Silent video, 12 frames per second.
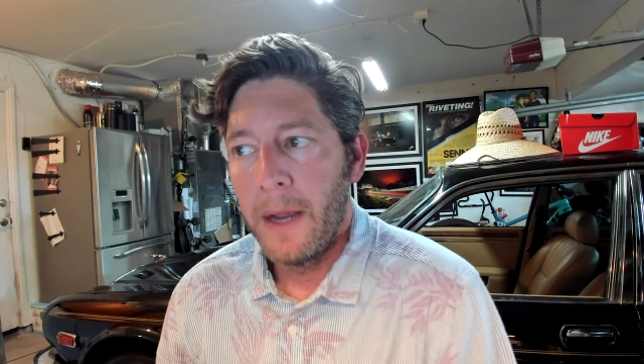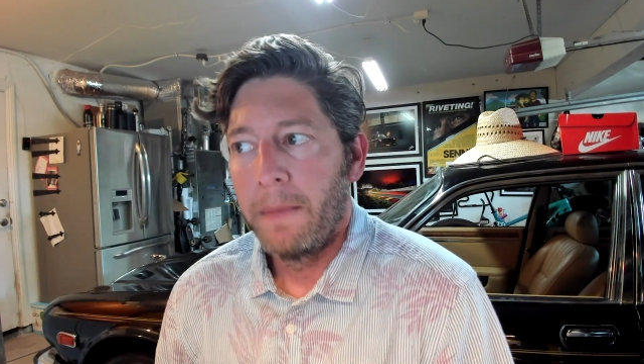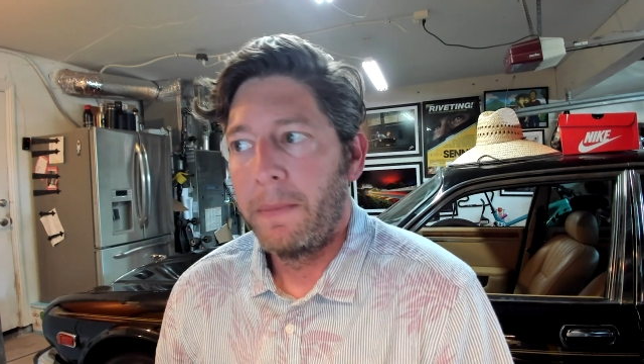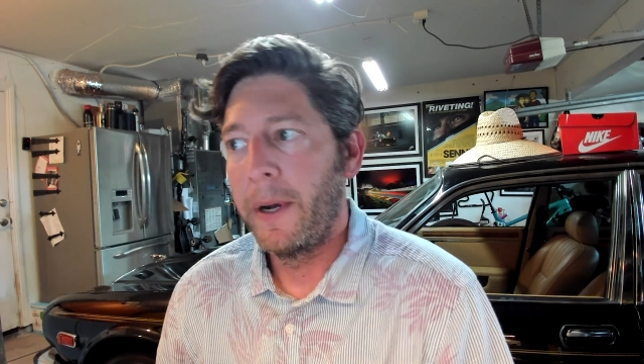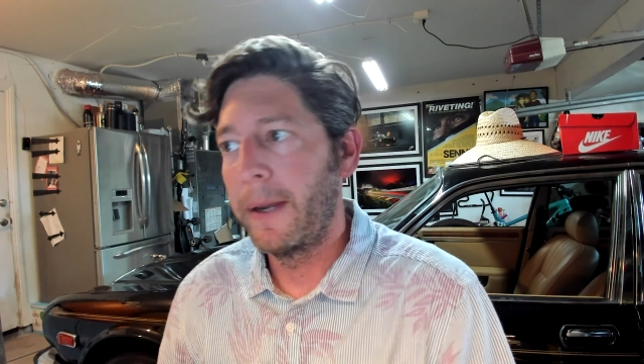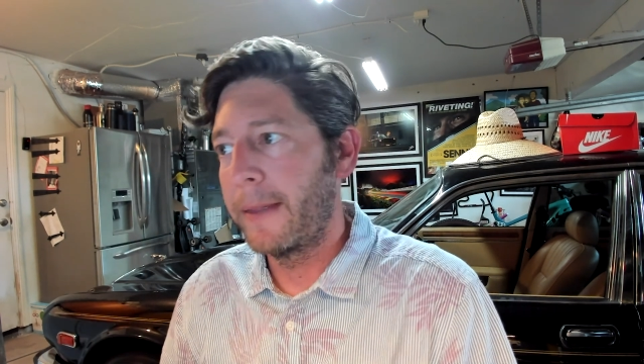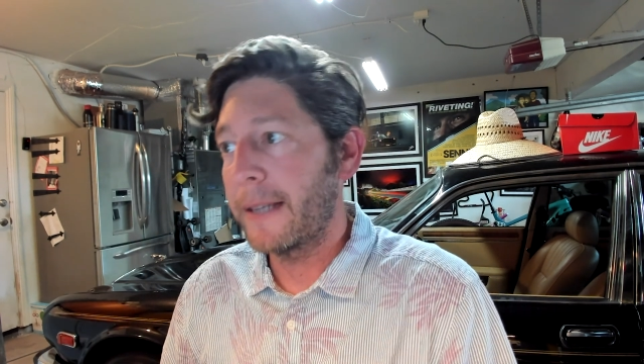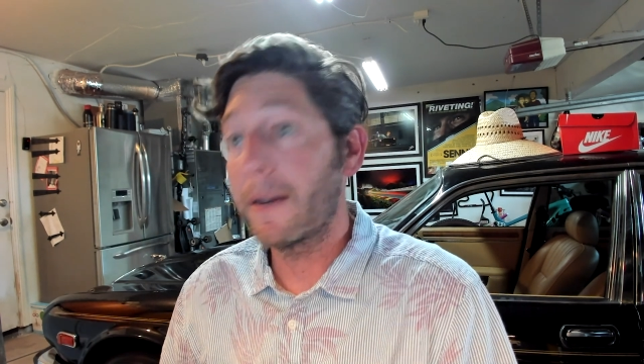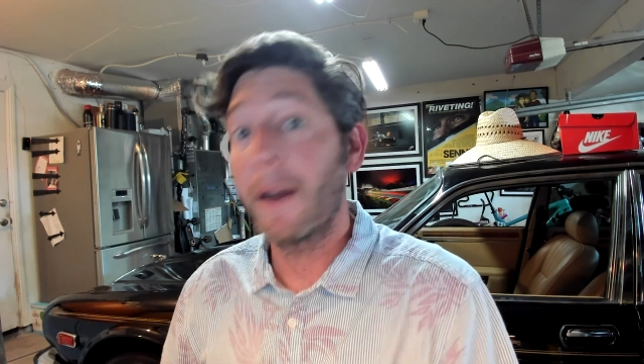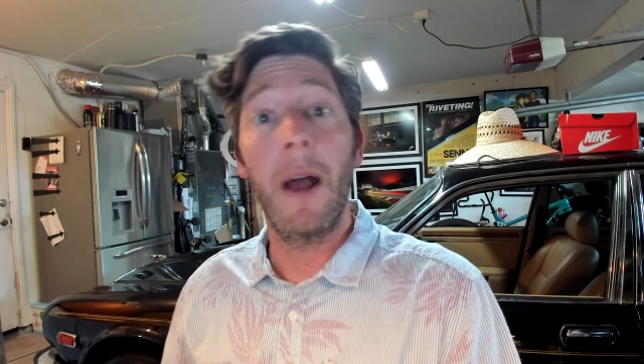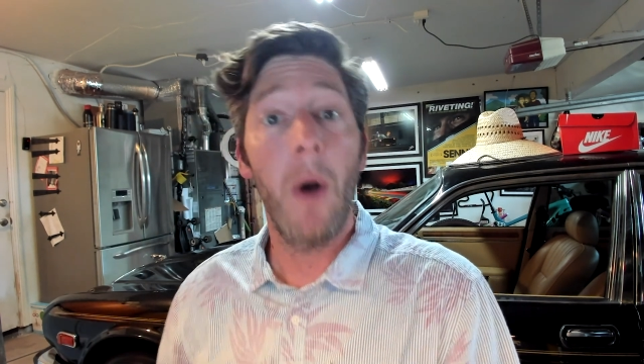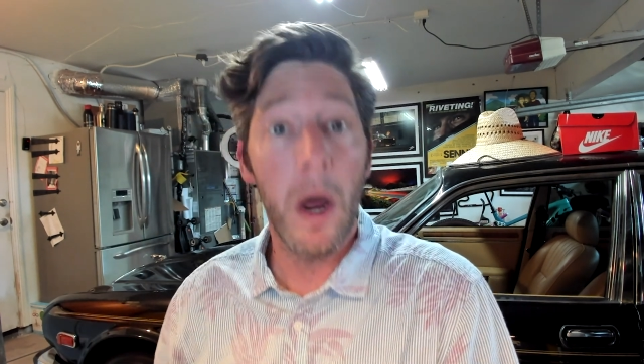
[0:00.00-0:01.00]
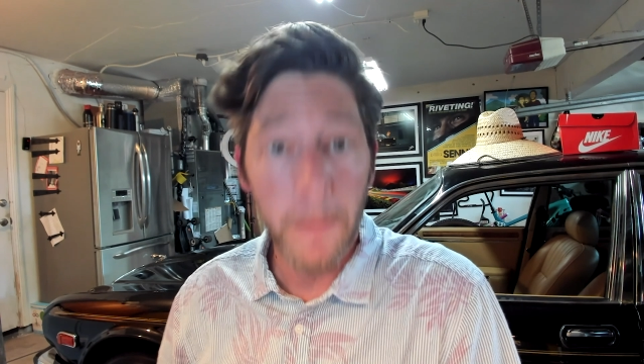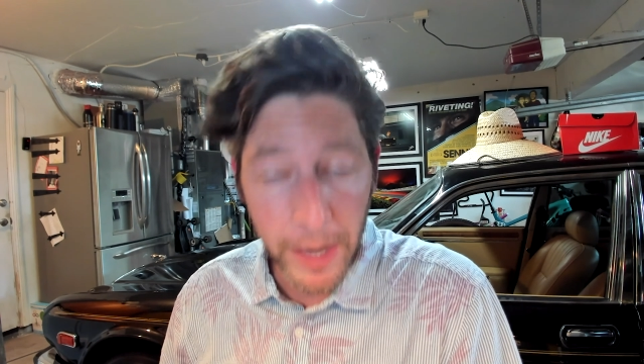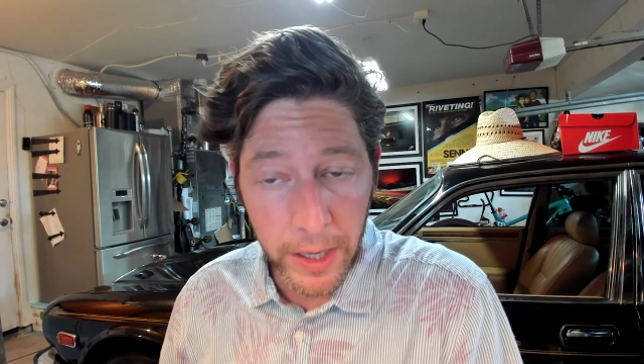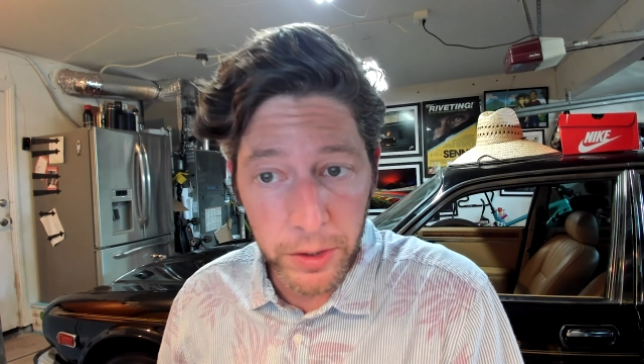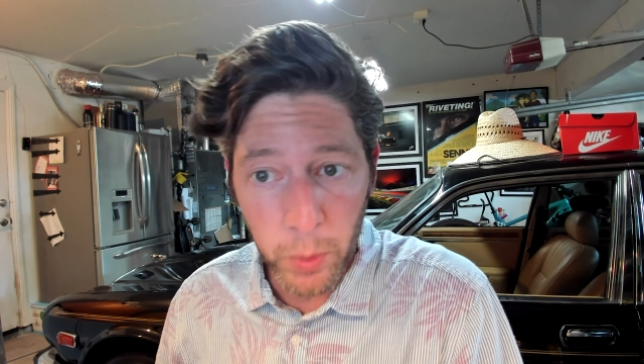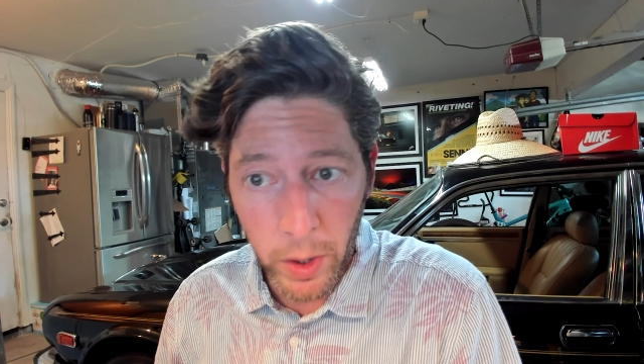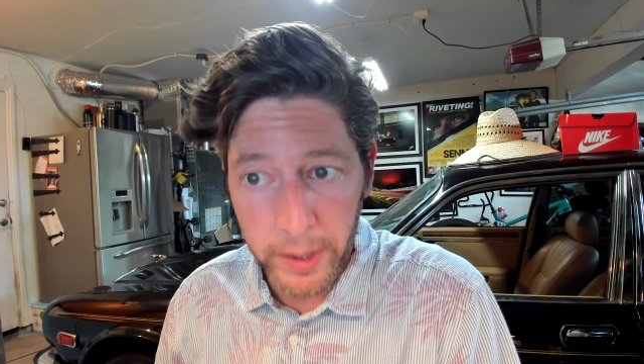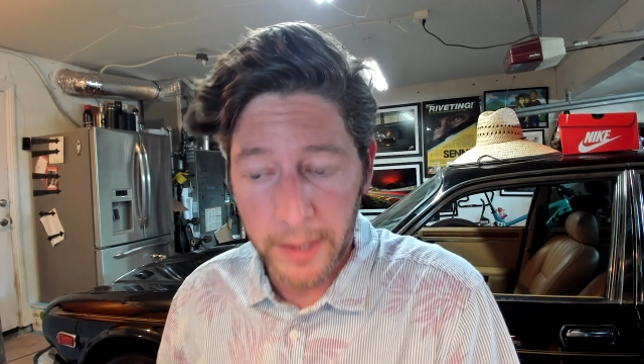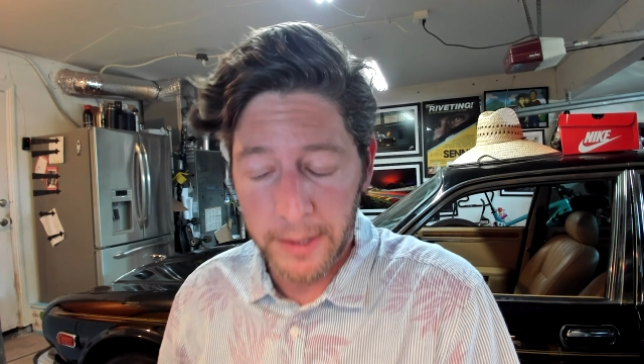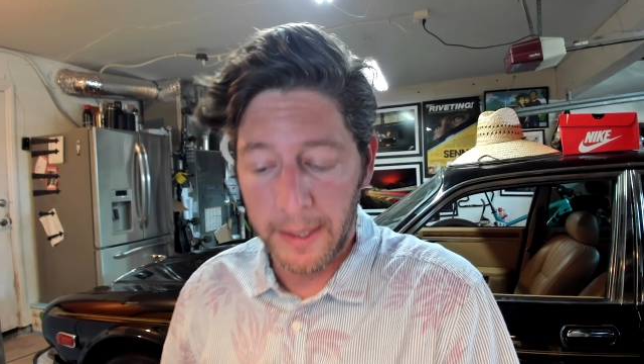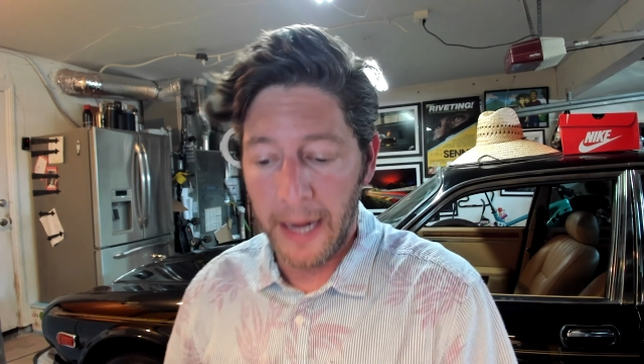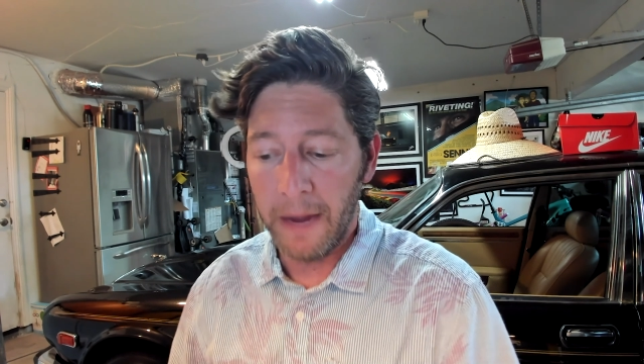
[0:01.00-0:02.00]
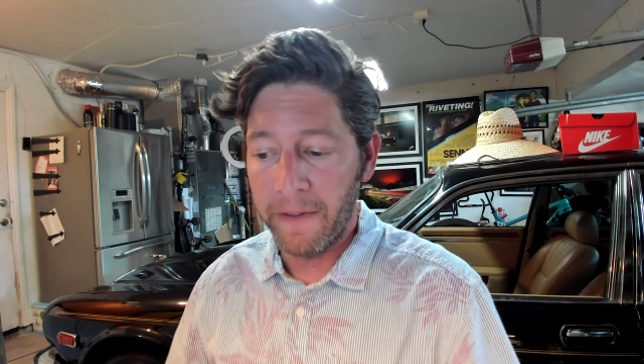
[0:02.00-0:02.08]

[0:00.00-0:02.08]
But that's not how automakers work this day.